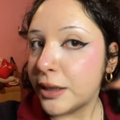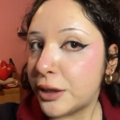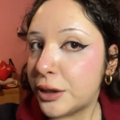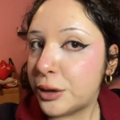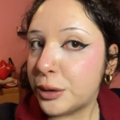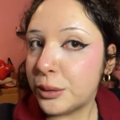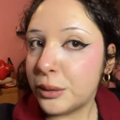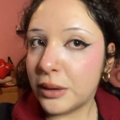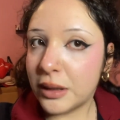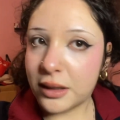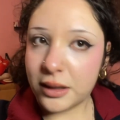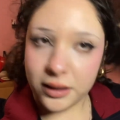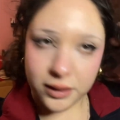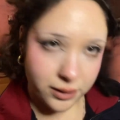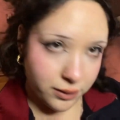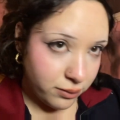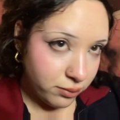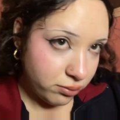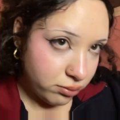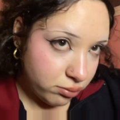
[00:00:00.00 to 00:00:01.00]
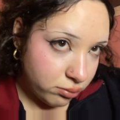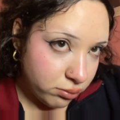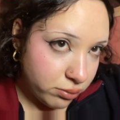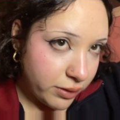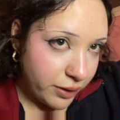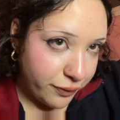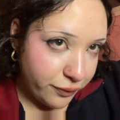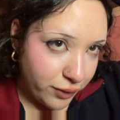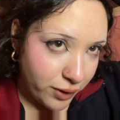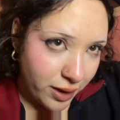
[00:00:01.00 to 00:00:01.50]
do look a
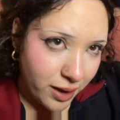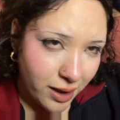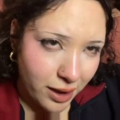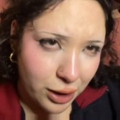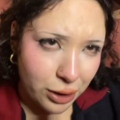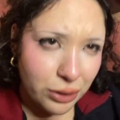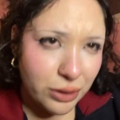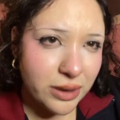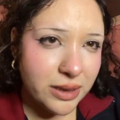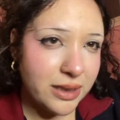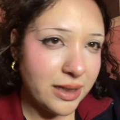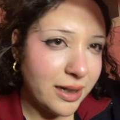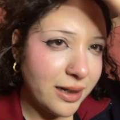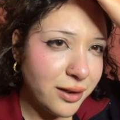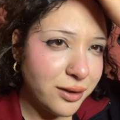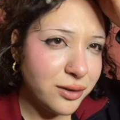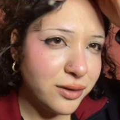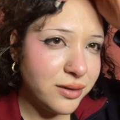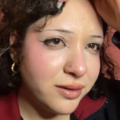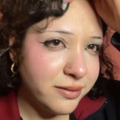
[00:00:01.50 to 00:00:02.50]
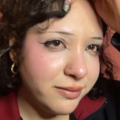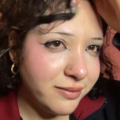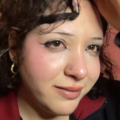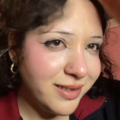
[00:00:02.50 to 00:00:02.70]
different hairstyle,